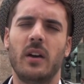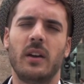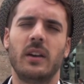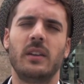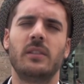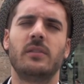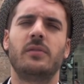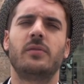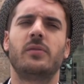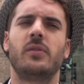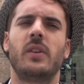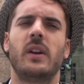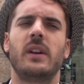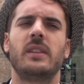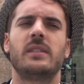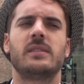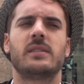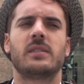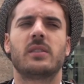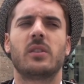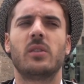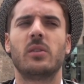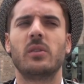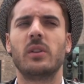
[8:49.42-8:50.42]
in
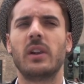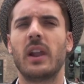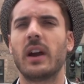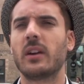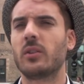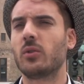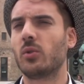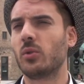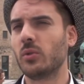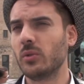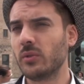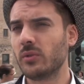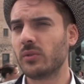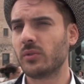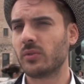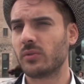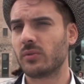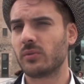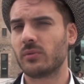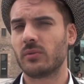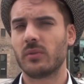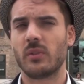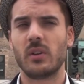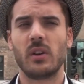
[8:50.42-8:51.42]
France called La
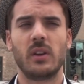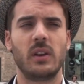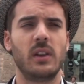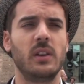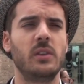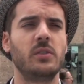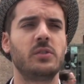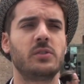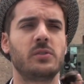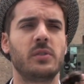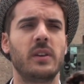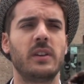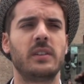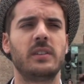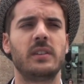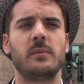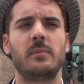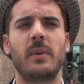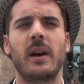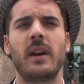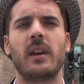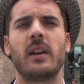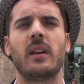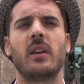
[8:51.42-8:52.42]
Croûte,
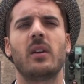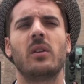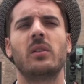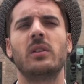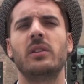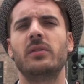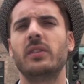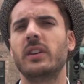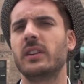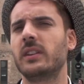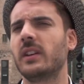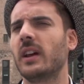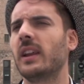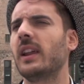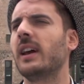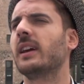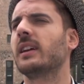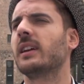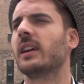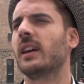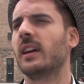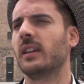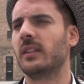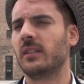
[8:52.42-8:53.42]
illustrated by Olivier
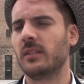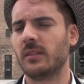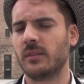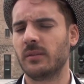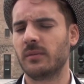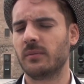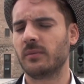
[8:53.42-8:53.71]
Talek and